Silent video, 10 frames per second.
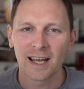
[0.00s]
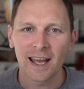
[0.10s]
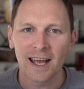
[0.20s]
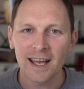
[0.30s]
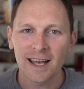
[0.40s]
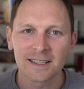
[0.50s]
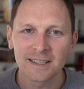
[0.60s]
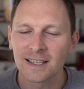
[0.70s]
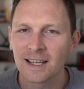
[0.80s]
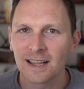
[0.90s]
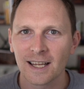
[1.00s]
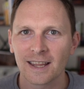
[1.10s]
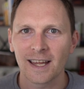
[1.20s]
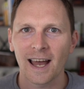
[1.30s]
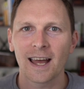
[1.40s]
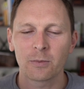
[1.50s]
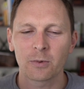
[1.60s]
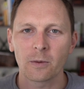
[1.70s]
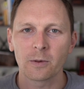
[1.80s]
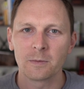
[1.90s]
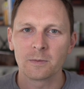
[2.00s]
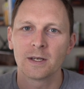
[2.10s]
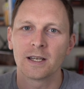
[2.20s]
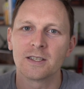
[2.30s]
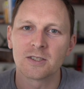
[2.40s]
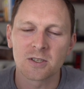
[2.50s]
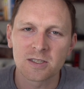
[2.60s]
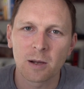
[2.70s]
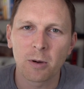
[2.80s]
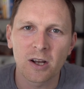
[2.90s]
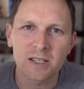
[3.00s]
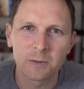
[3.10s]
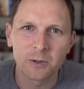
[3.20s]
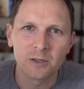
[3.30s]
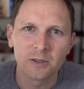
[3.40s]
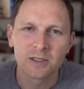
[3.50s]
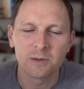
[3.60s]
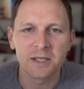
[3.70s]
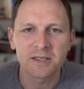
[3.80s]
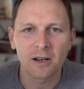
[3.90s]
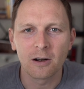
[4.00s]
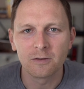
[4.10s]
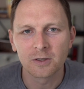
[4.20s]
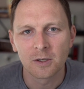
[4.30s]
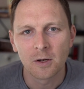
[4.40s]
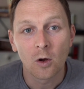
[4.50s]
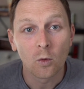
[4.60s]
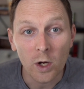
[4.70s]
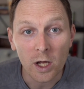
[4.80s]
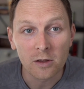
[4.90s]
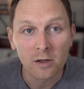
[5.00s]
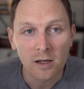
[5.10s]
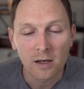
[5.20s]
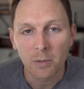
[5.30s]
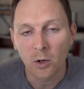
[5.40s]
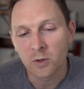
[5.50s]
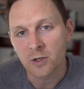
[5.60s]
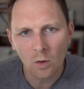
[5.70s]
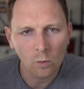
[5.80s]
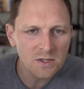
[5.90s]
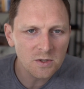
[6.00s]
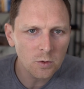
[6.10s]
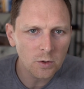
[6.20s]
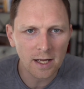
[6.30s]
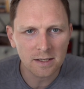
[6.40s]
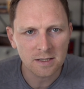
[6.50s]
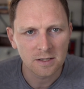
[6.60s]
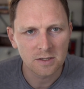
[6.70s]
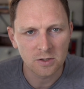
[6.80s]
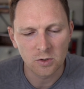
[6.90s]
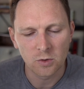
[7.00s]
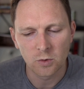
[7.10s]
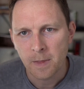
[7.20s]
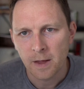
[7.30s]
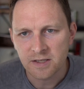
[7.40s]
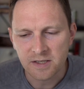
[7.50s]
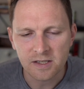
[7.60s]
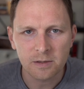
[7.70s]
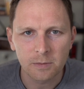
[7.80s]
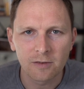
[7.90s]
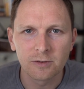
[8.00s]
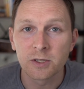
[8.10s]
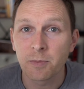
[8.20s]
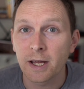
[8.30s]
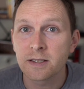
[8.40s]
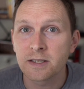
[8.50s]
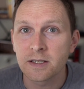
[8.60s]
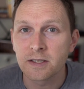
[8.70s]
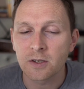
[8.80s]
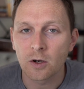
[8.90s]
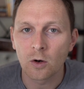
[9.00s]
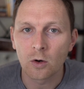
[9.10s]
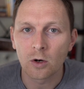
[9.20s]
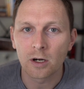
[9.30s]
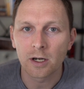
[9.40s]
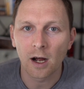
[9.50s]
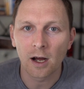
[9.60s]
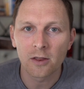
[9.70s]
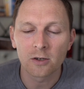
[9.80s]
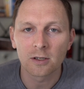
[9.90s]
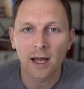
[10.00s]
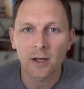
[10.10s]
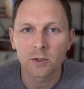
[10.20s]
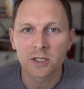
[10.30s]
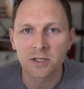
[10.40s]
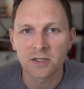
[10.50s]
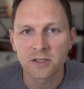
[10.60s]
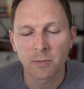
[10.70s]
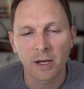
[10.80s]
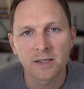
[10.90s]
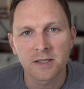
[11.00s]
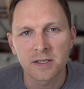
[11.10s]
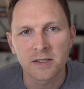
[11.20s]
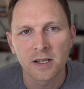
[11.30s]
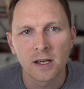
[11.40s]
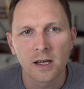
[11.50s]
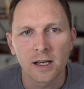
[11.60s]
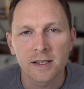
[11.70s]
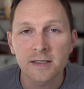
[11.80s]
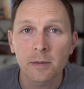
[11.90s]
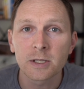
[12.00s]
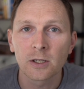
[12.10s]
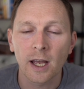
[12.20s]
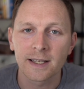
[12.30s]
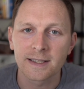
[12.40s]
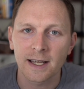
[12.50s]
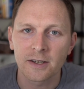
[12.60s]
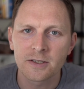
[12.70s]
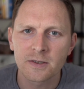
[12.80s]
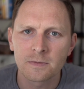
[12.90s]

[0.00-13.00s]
And like that problem is just not possible to be solved with Poetry. Once you get to system level dependencies or other languages dependencies, it's time to look at containers